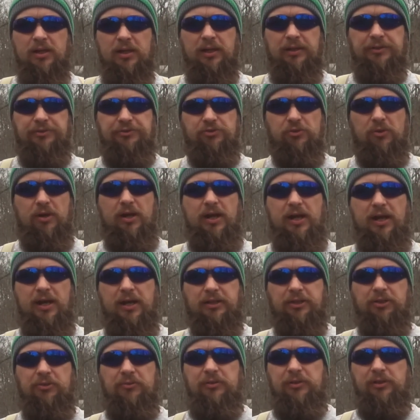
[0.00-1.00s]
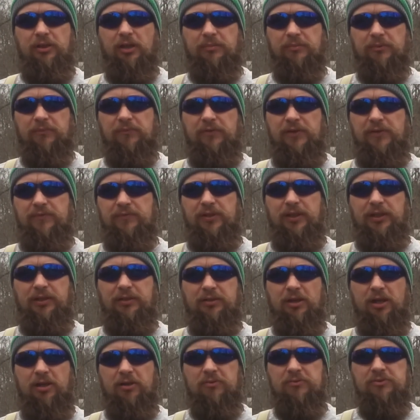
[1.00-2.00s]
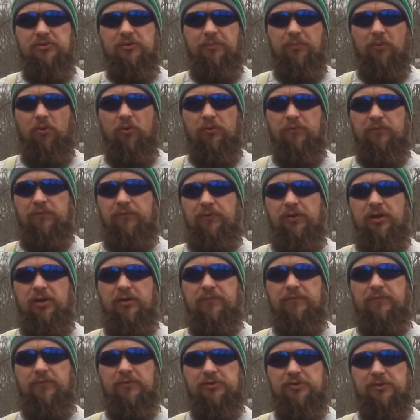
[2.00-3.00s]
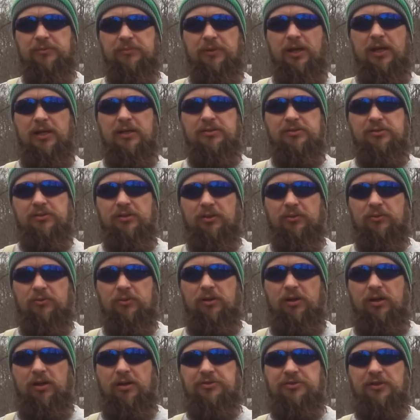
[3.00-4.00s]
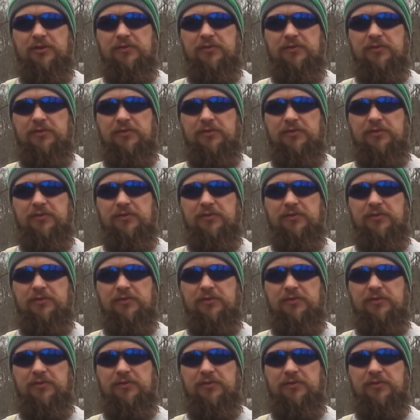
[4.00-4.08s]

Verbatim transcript: and dry it, you can get up to $15 a board foot for some nice uh, crotch.